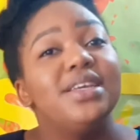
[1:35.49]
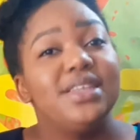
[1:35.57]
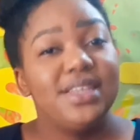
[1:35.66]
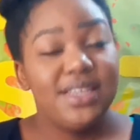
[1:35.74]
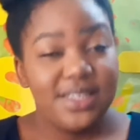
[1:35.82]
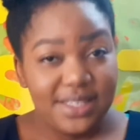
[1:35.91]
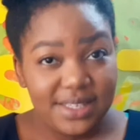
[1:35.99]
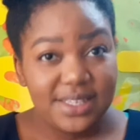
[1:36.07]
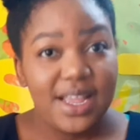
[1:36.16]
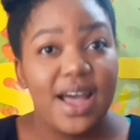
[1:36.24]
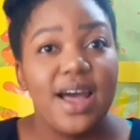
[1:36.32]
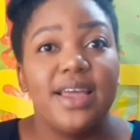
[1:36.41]

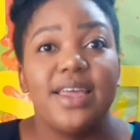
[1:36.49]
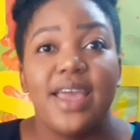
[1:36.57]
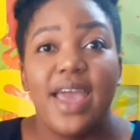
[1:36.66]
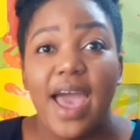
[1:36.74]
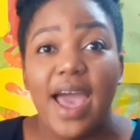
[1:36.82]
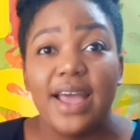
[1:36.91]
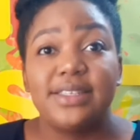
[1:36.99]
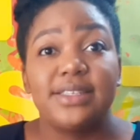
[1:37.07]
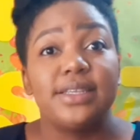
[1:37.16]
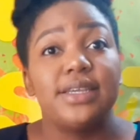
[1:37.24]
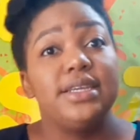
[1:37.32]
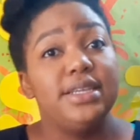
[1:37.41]
Easter. Yes,
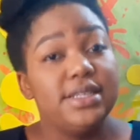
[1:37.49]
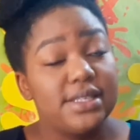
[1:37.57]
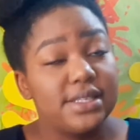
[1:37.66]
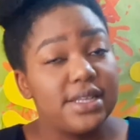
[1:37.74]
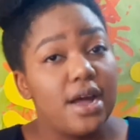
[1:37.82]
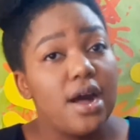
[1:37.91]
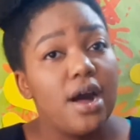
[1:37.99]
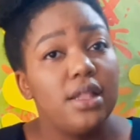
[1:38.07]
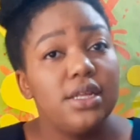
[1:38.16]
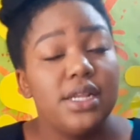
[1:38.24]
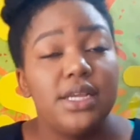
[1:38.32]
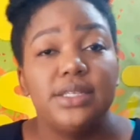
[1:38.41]
the Easter
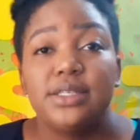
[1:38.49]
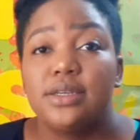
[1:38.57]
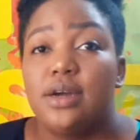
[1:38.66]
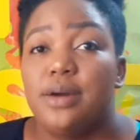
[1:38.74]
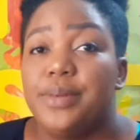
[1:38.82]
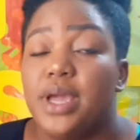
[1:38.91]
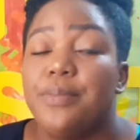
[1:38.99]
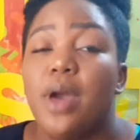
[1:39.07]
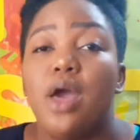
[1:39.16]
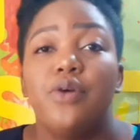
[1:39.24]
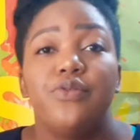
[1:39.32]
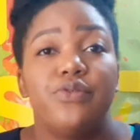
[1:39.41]
holiday is coming up
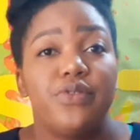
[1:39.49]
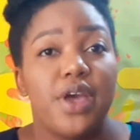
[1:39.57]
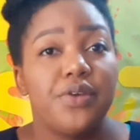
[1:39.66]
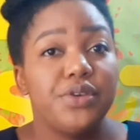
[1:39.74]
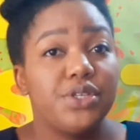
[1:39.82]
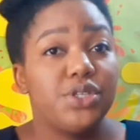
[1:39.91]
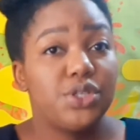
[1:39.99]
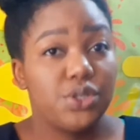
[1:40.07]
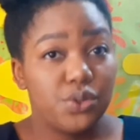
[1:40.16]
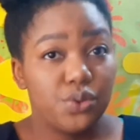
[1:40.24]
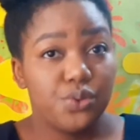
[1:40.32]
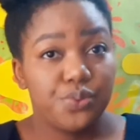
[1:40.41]
very
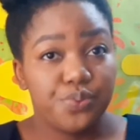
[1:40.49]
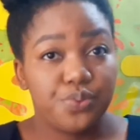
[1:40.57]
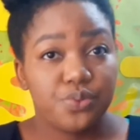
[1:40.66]
soon.